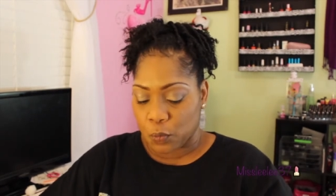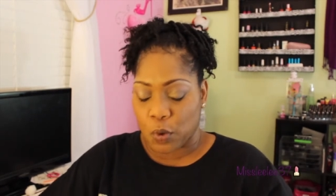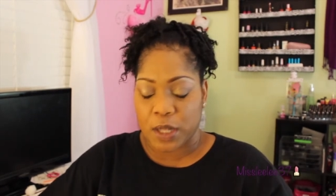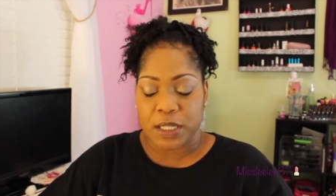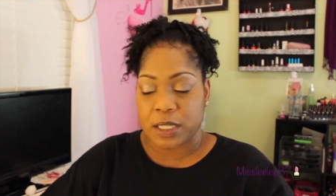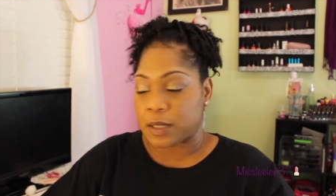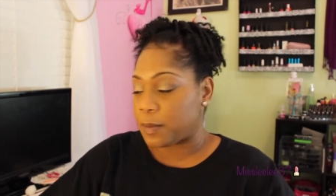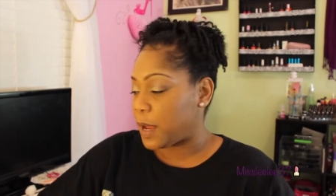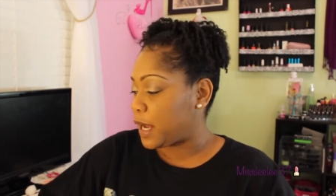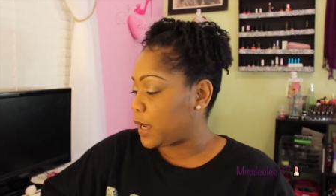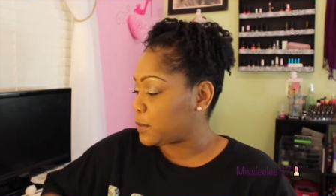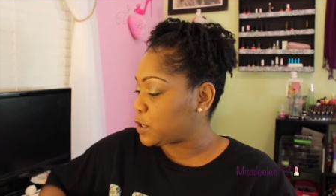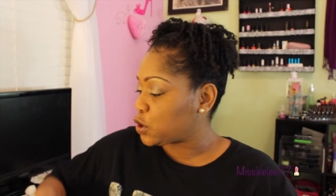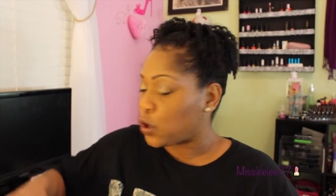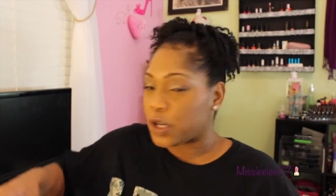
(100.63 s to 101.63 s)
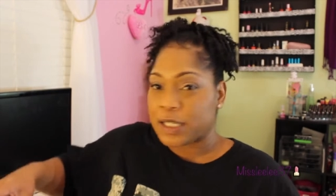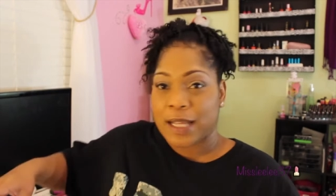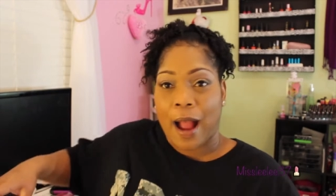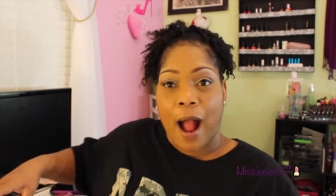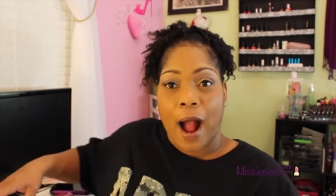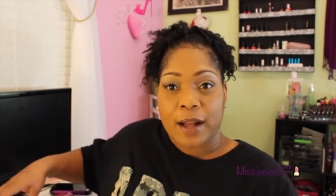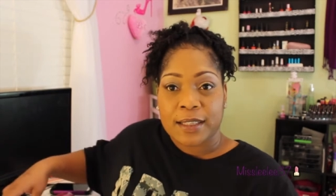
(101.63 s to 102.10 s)
once the makeup starts
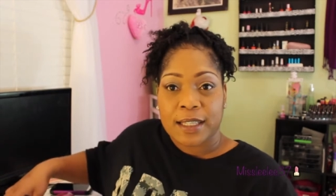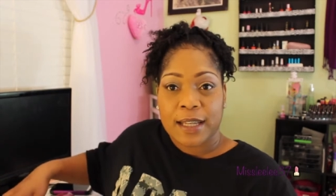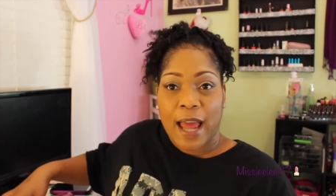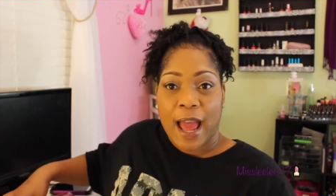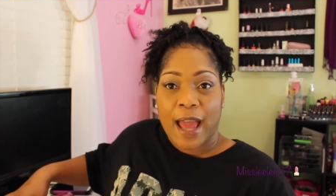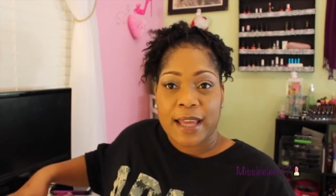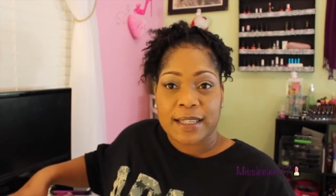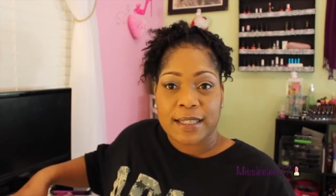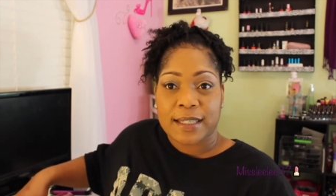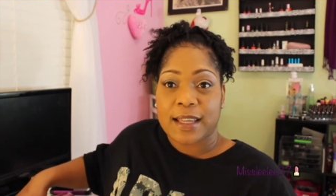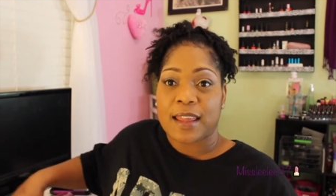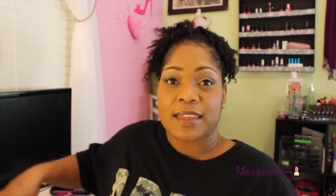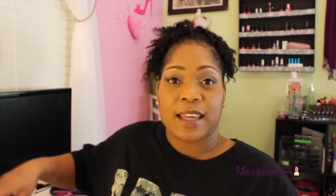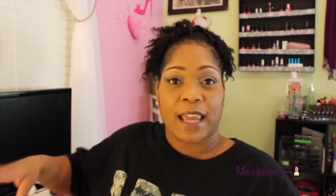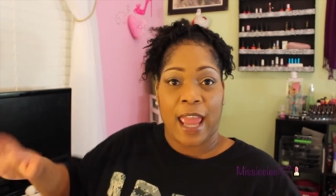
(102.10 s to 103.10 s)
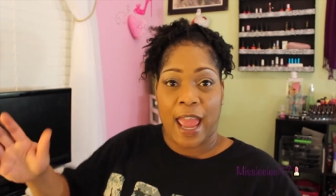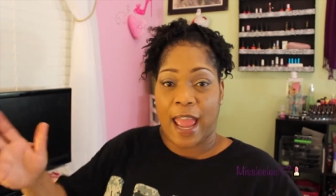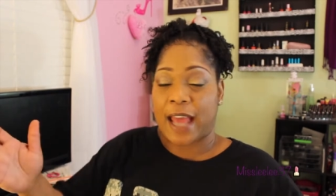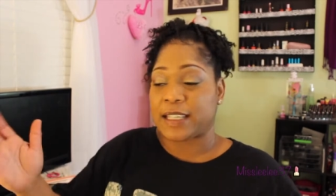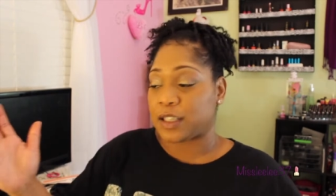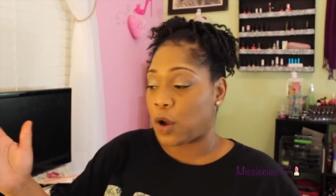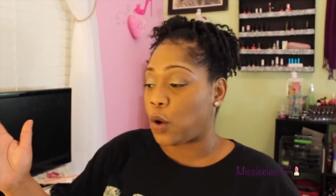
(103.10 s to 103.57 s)
to oxidize, the
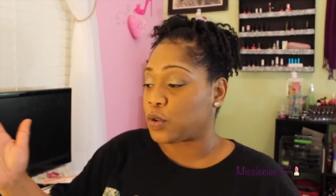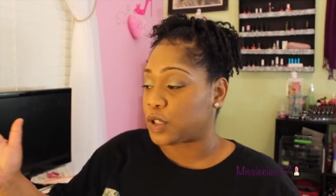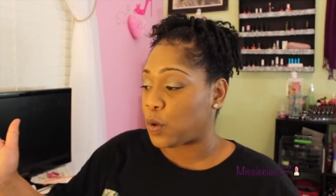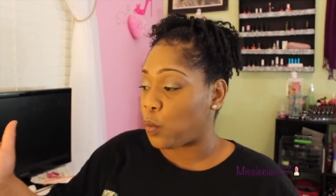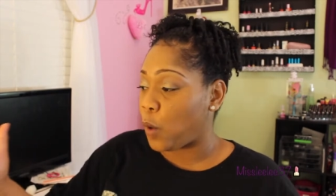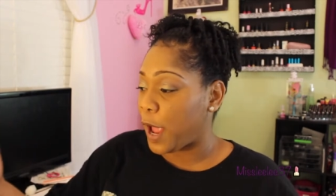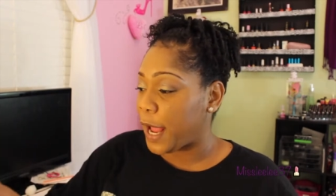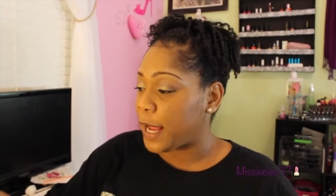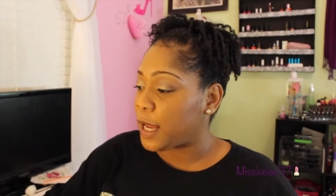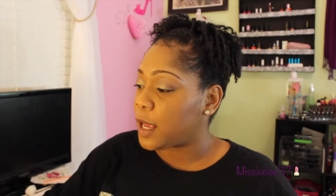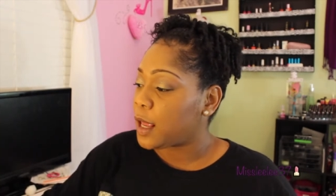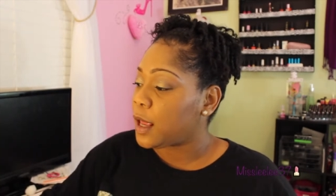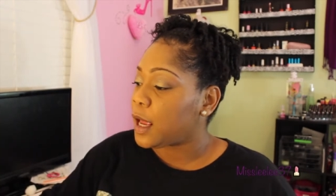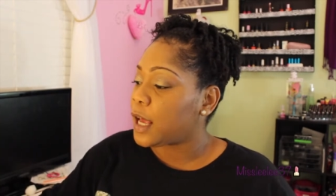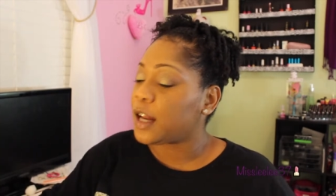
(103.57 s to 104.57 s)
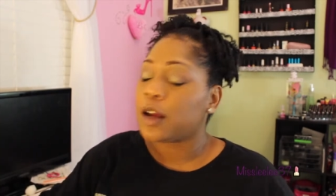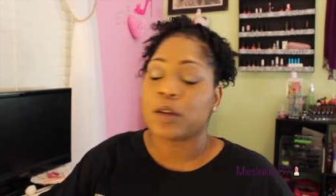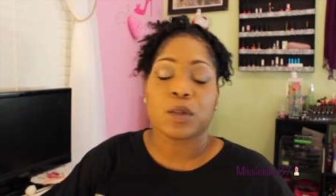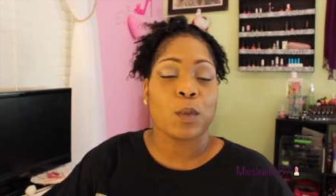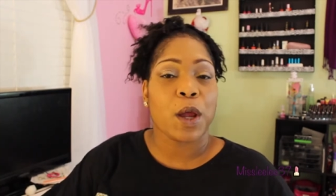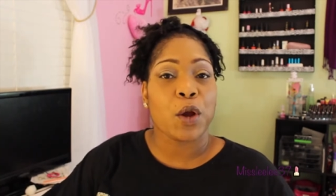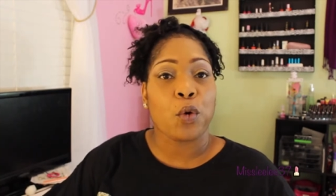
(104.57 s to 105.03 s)
cast goes away. And it
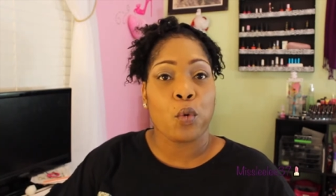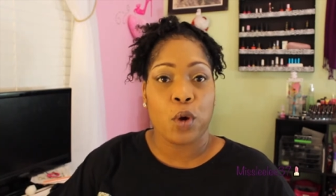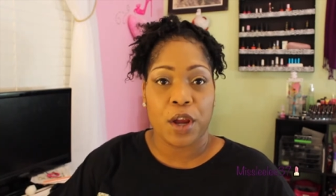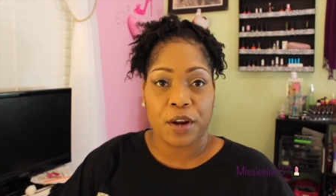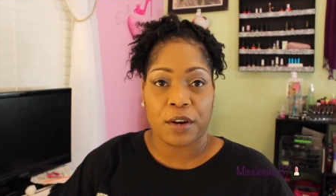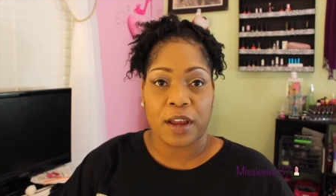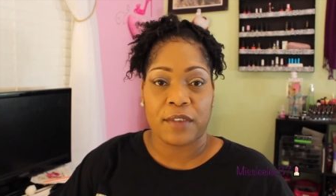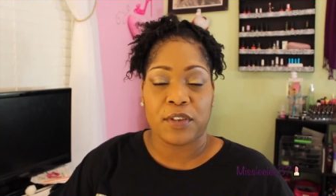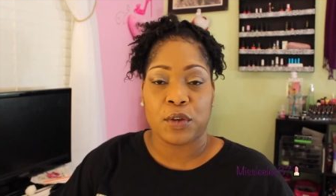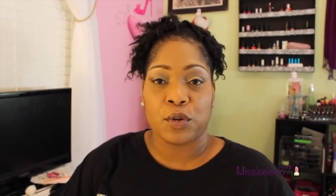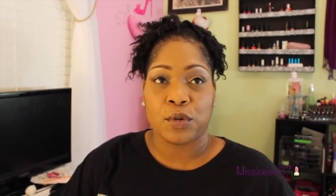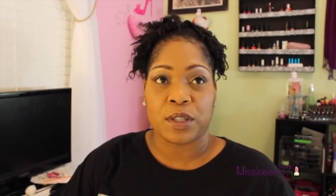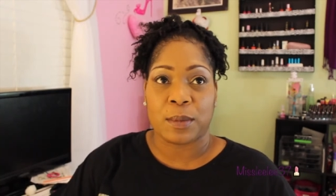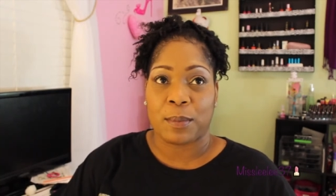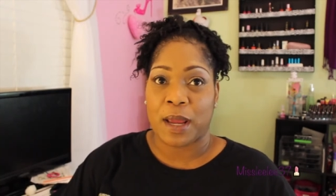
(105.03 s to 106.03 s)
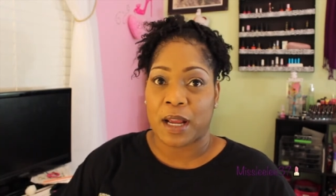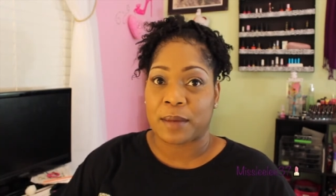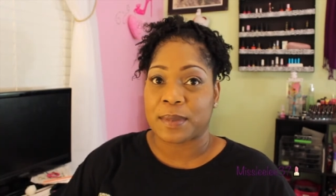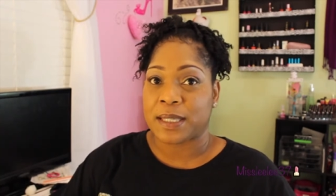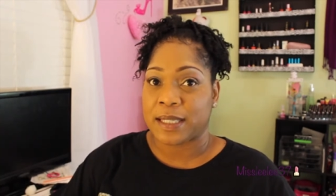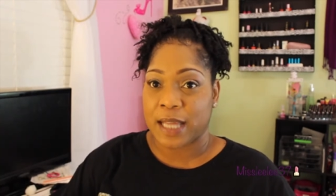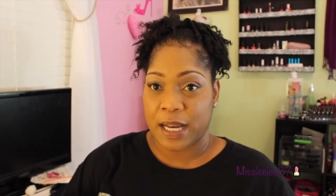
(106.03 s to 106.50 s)
goes away quicker if you use a
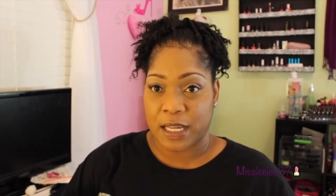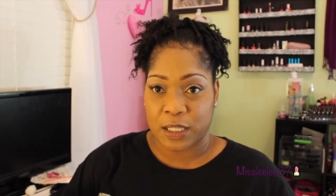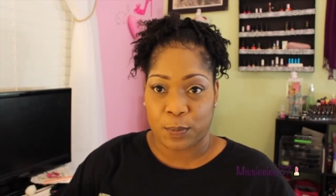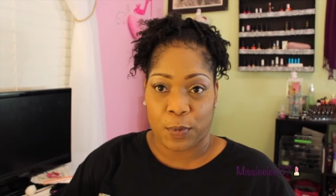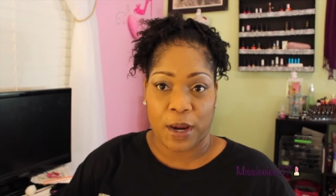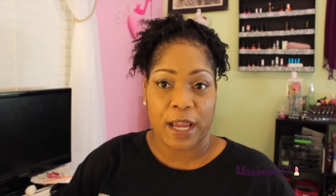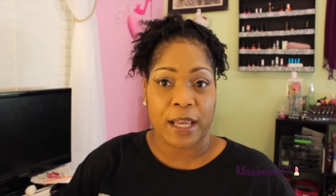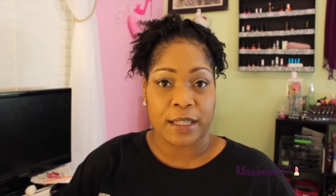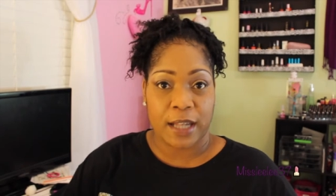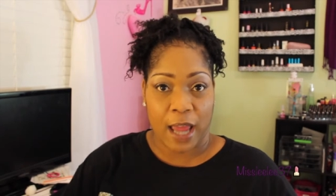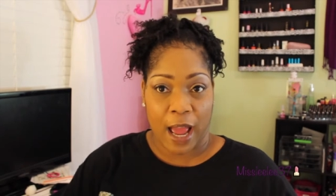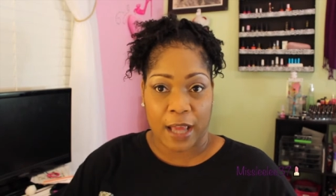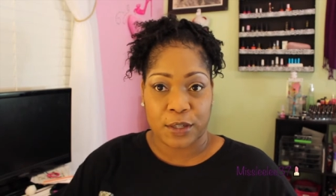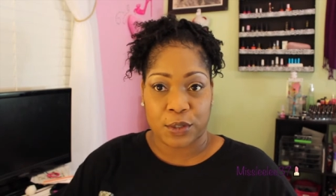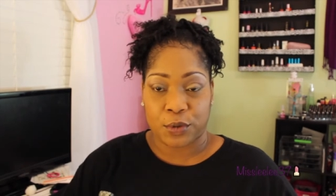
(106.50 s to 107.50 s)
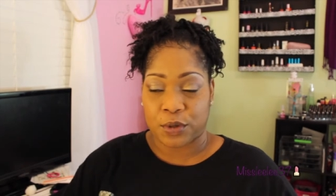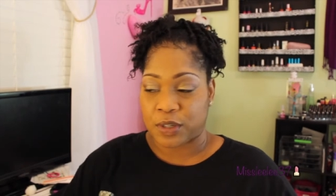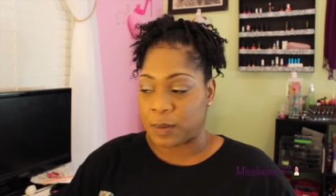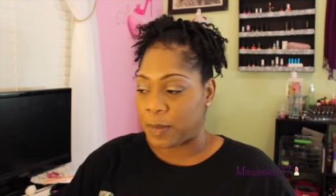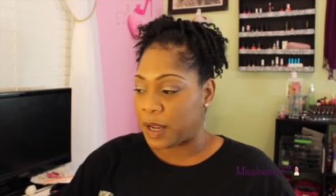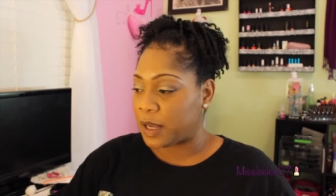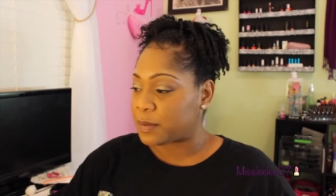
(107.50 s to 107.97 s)
makeup setting spray. And I do
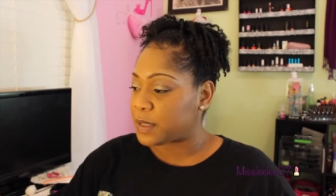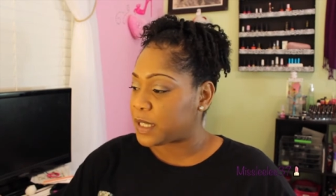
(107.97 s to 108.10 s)
use a makeup